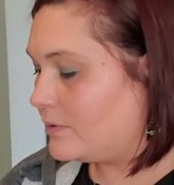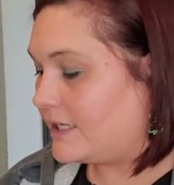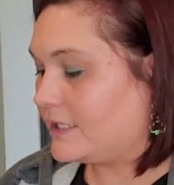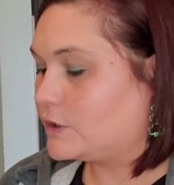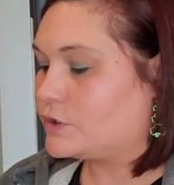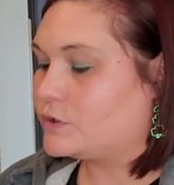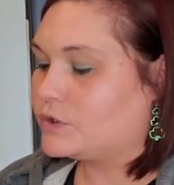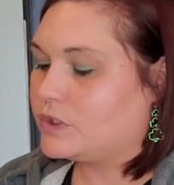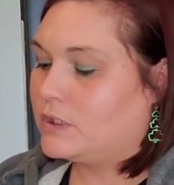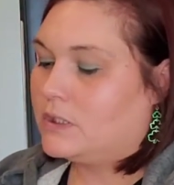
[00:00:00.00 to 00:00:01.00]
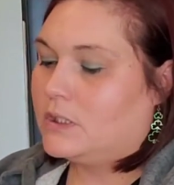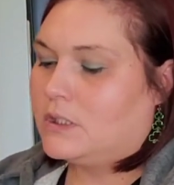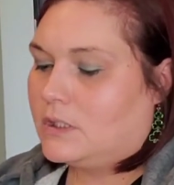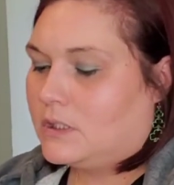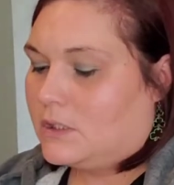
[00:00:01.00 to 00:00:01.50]
planters.
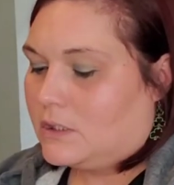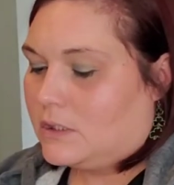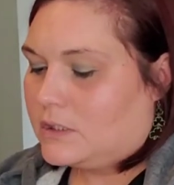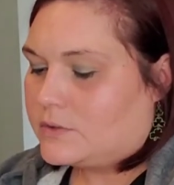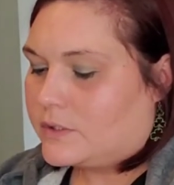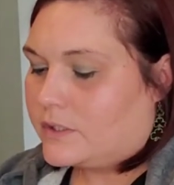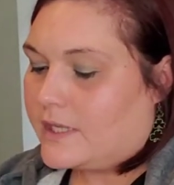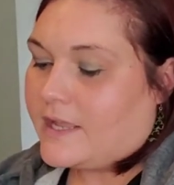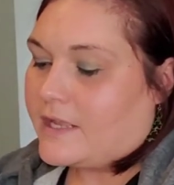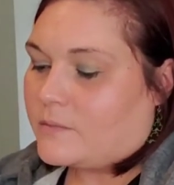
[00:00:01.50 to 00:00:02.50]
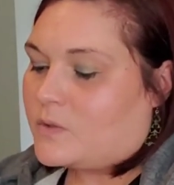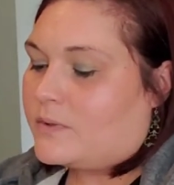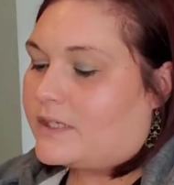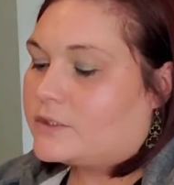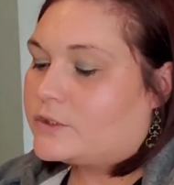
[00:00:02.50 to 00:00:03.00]
Yeah, animal
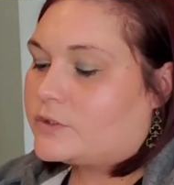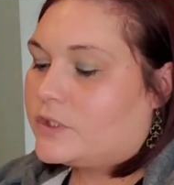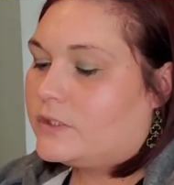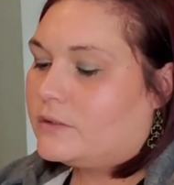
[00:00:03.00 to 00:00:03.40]
planters.